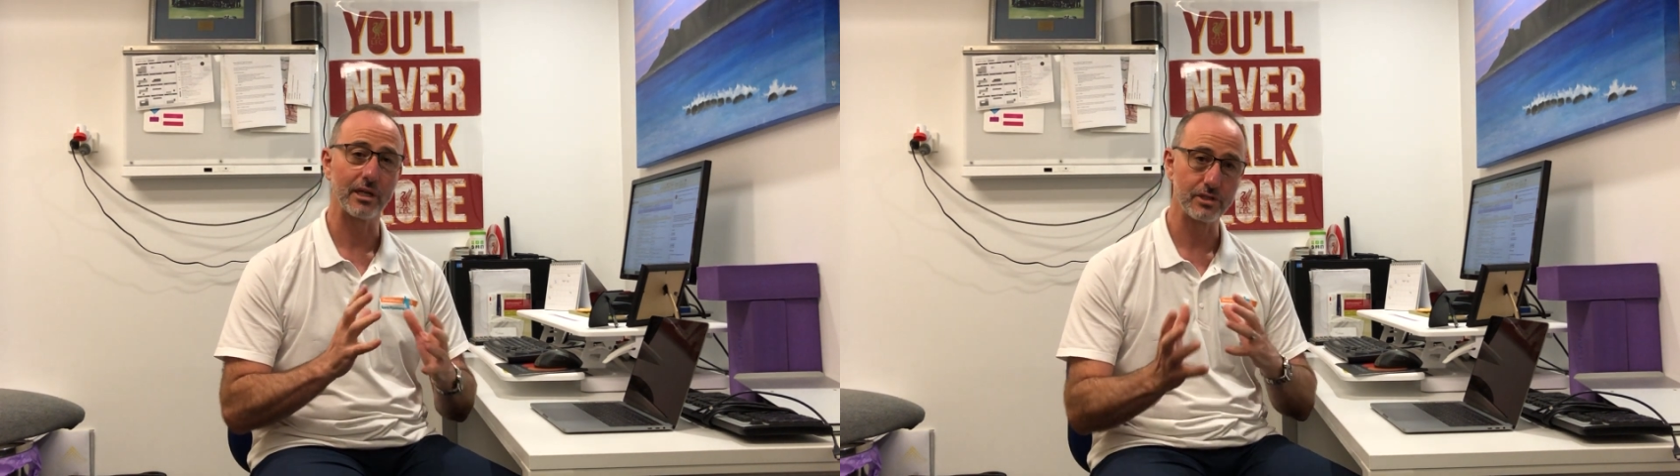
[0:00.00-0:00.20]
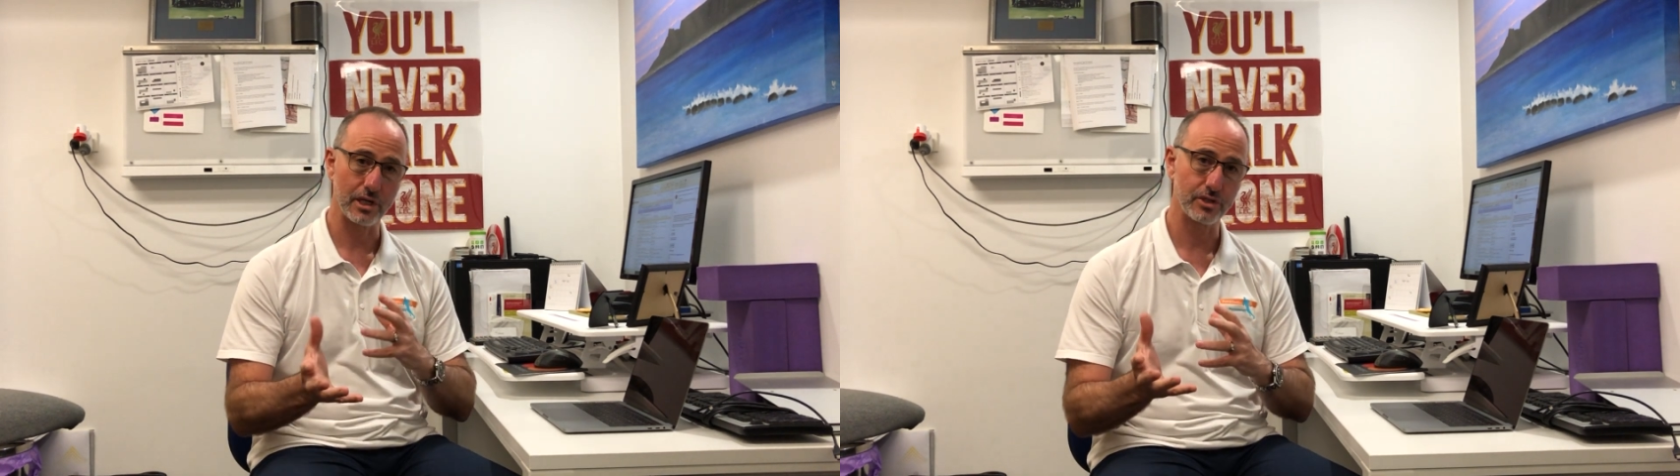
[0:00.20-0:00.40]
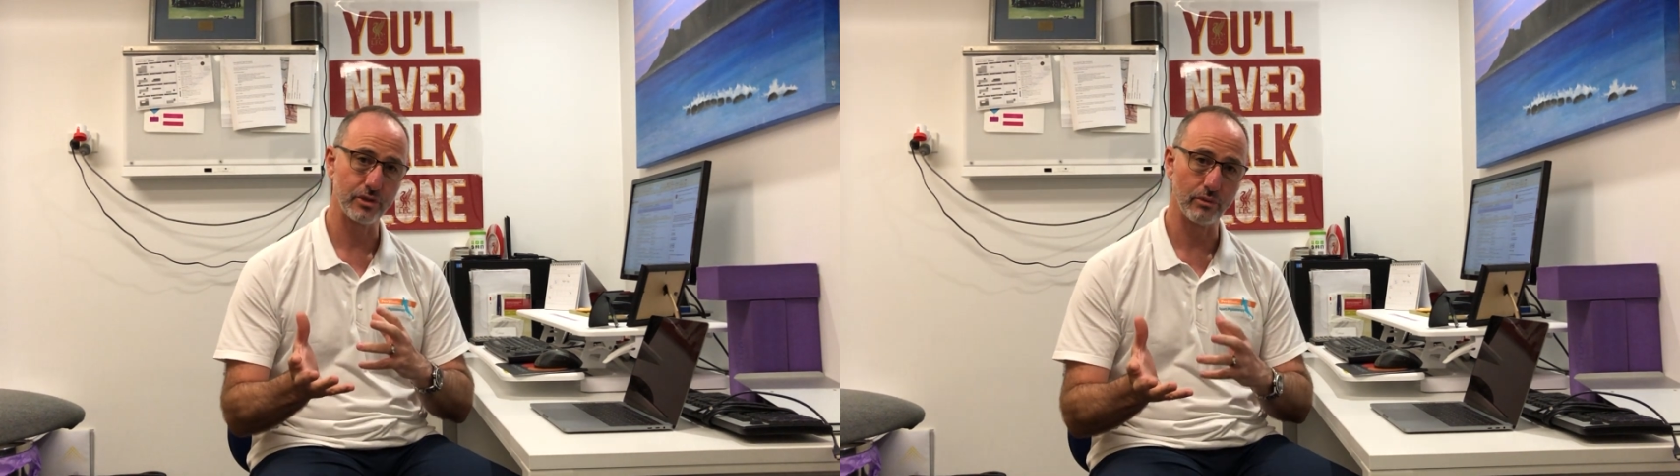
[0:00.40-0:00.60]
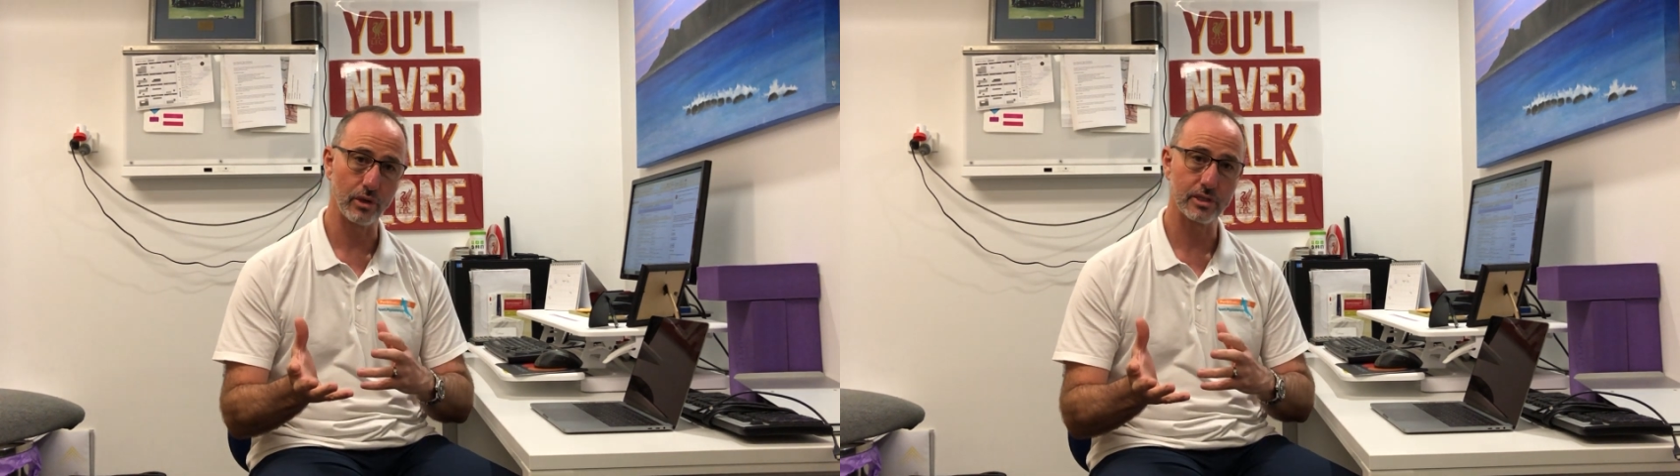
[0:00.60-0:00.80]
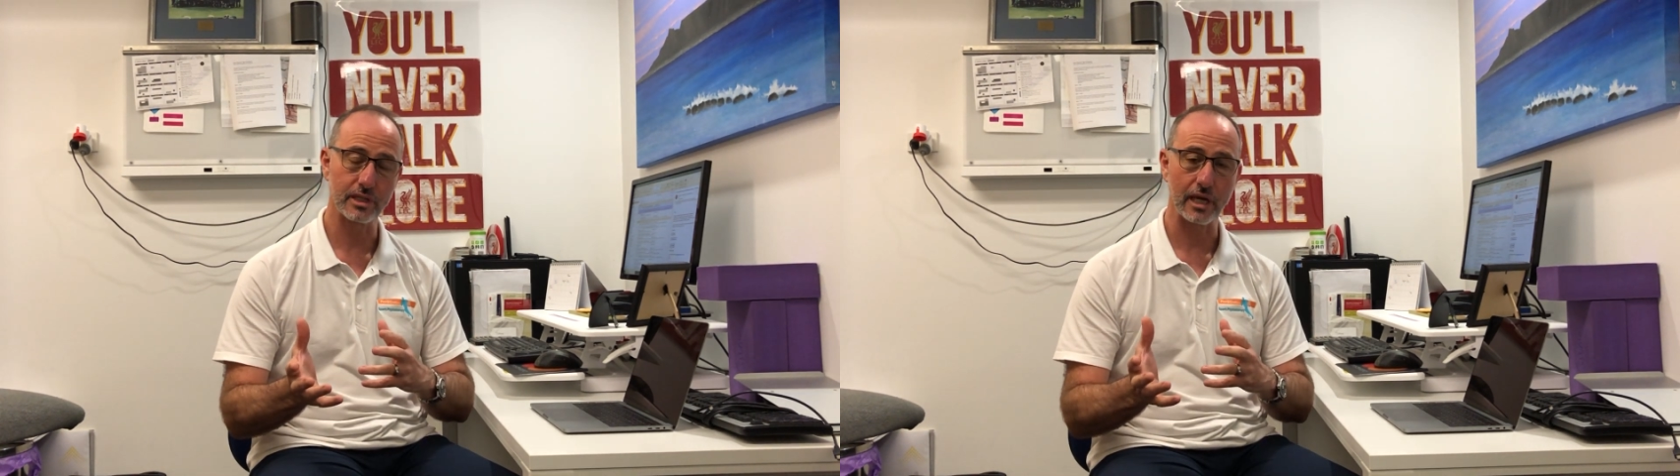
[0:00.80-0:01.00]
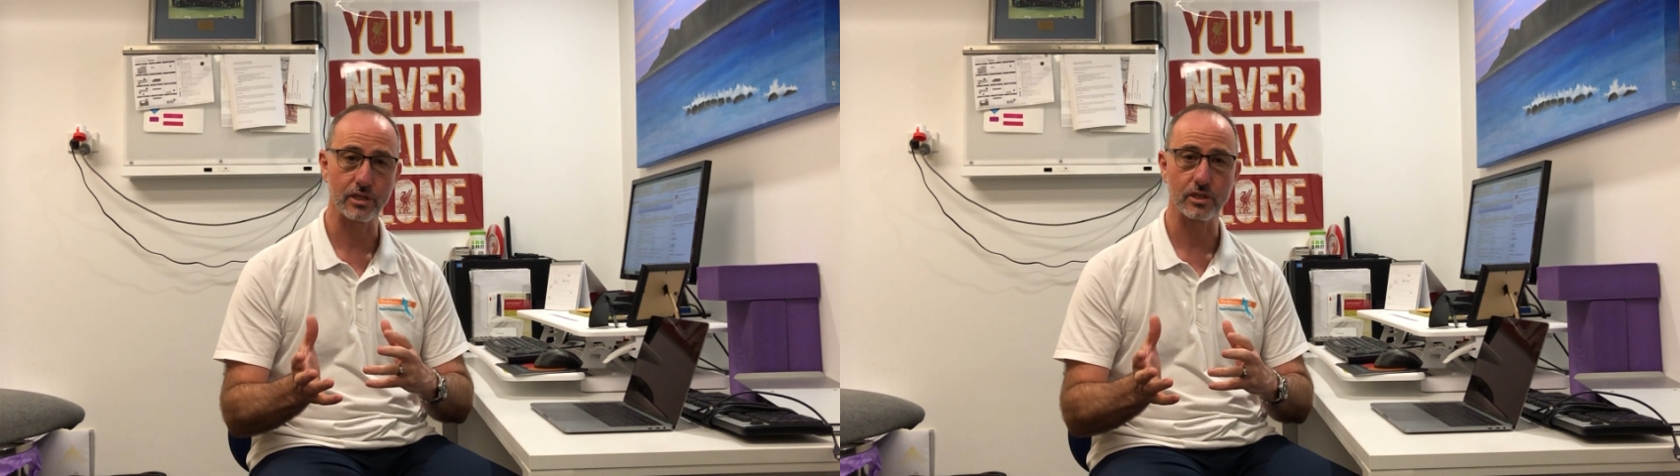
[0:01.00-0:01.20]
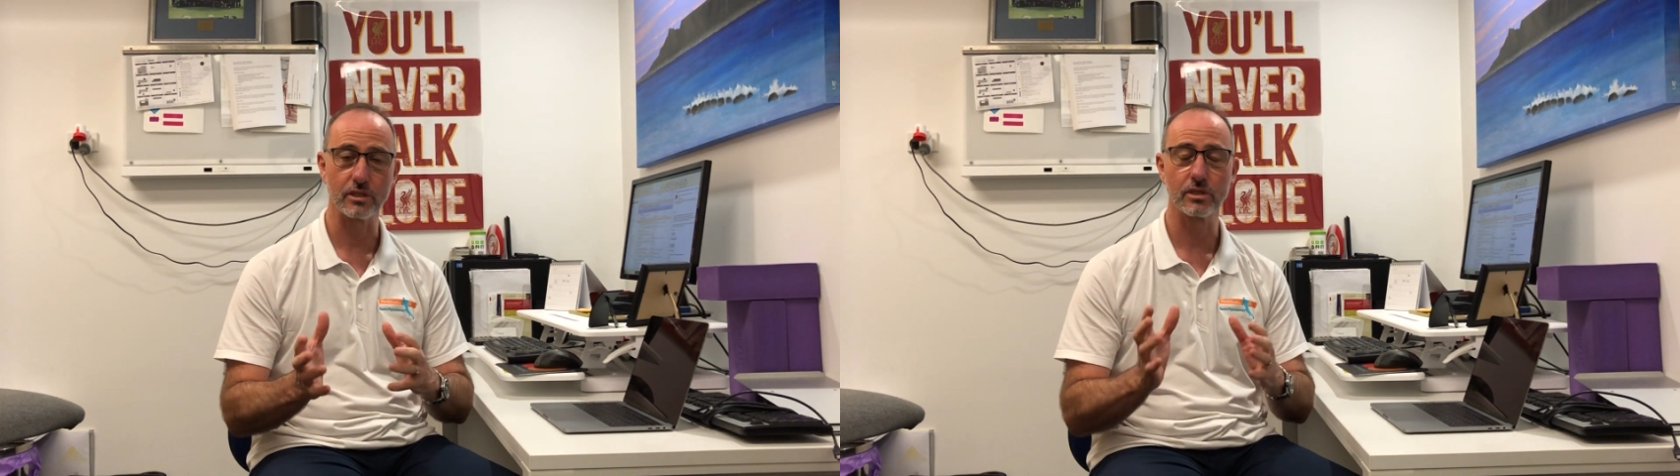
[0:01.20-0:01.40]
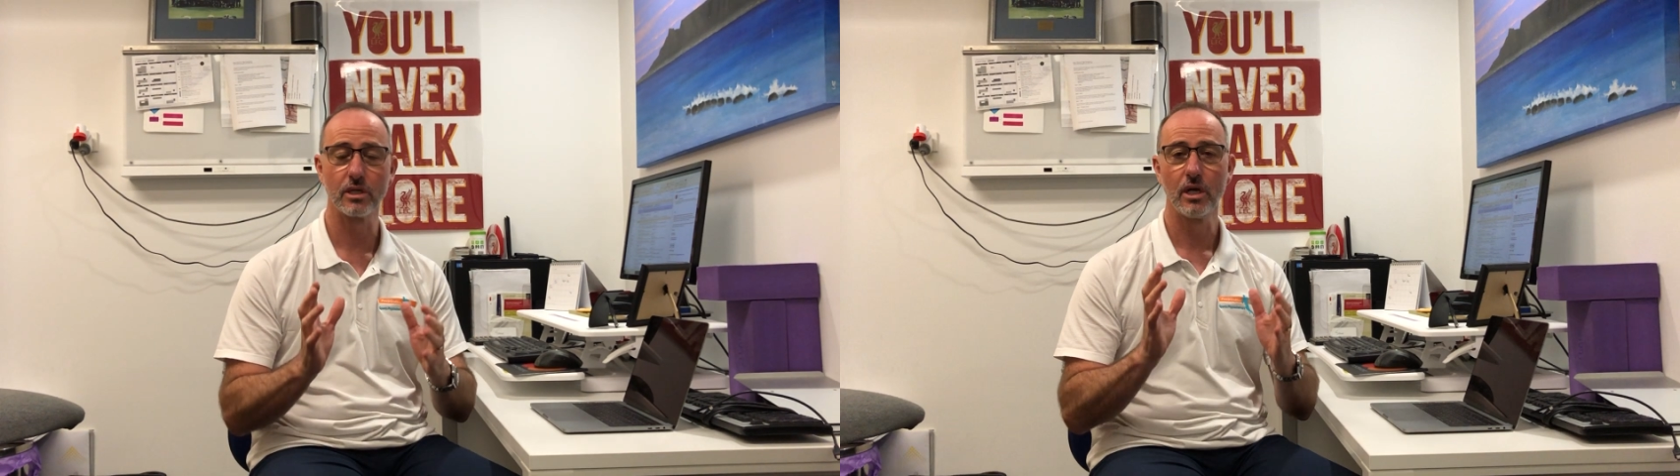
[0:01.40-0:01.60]
and adjust your
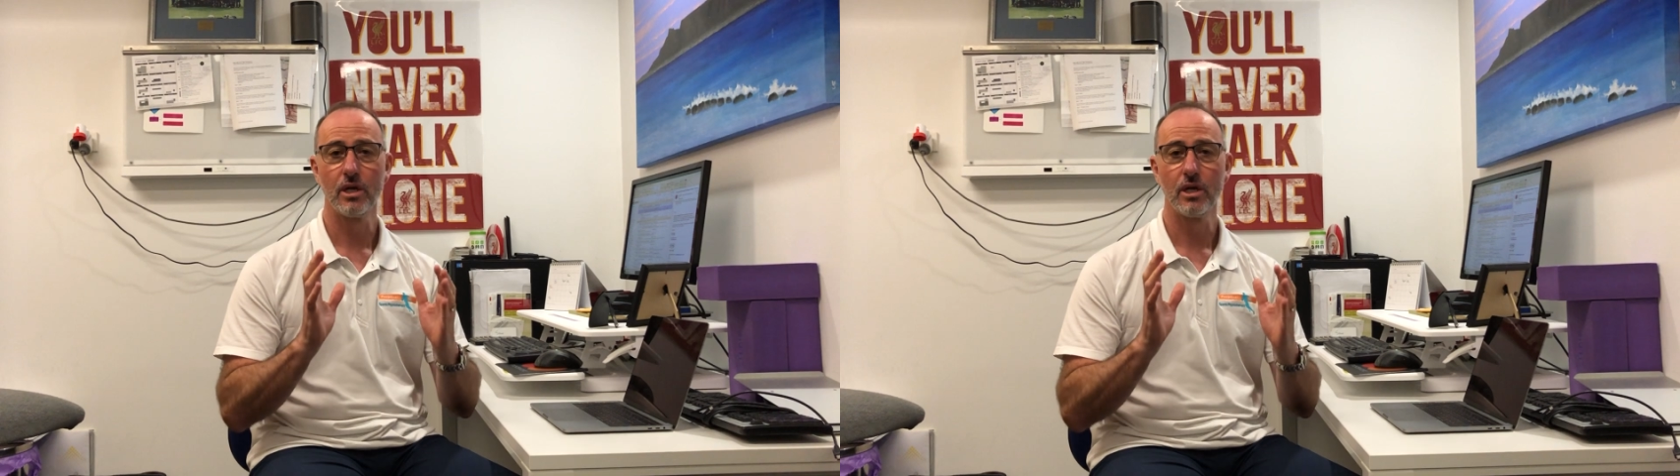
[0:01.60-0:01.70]
workstations